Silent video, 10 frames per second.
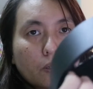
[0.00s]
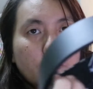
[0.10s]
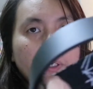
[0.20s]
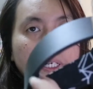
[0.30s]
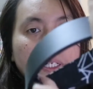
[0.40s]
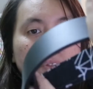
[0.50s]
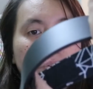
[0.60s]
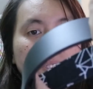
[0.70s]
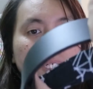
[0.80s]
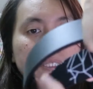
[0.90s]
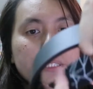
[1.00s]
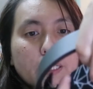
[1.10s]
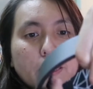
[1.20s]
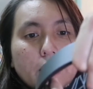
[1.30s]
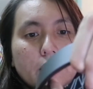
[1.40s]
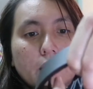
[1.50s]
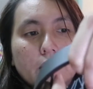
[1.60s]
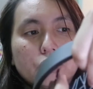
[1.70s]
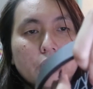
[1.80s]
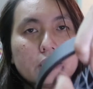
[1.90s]
you can do this and
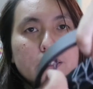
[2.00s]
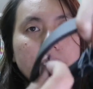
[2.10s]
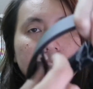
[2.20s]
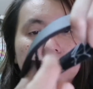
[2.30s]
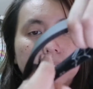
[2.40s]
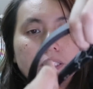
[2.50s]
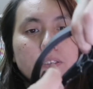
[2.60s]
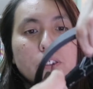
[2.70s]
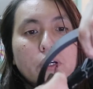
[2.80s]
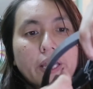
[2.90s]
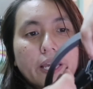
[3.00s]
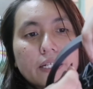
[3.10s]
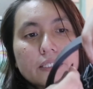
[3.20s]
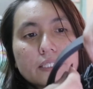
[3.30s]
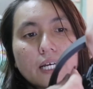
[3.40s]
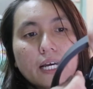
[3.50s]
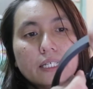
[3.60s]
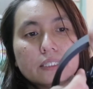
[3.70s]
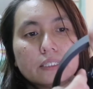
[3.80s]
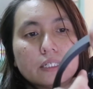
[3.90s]
adjust it based on your head
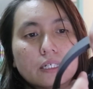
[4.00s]
size